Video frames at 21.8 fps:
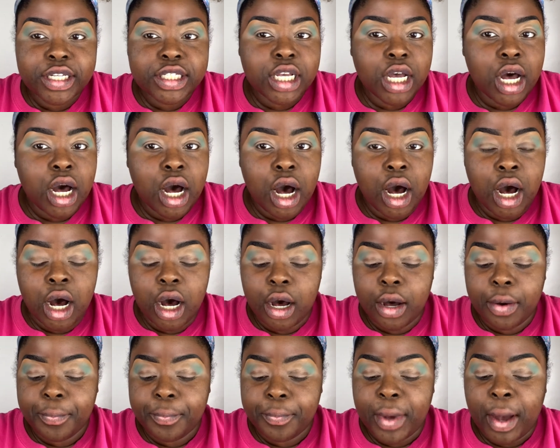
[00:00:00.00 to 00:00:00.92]
a
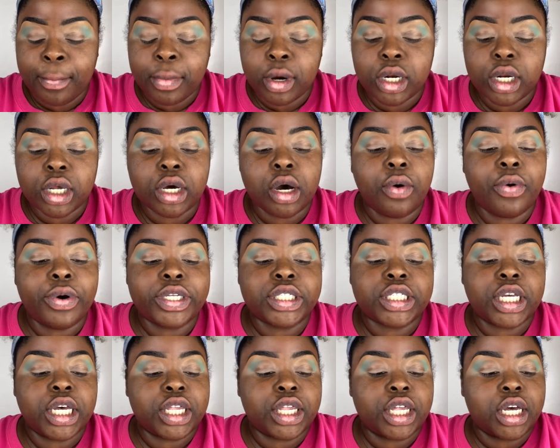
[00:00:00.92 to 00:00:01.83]
I'm gonna go
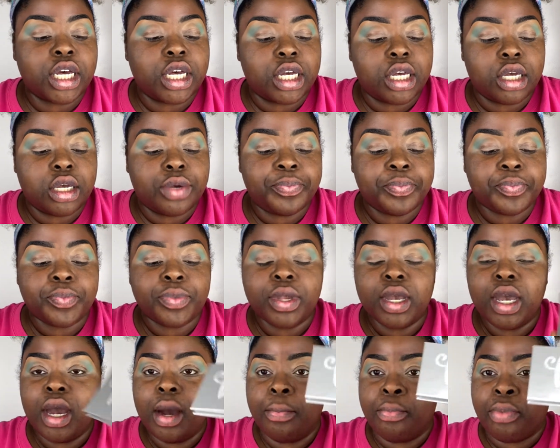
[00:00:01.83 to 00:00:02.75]
into the
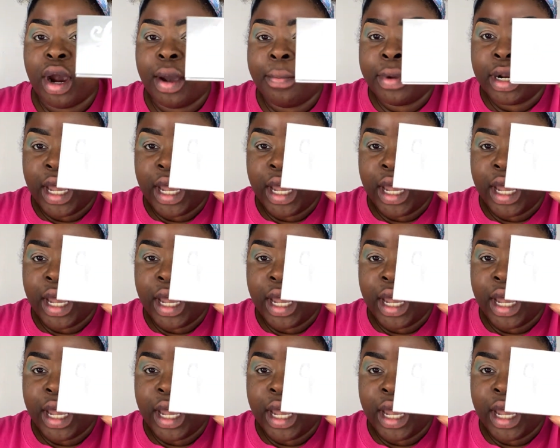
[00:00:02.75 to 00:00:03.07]
BRETMAN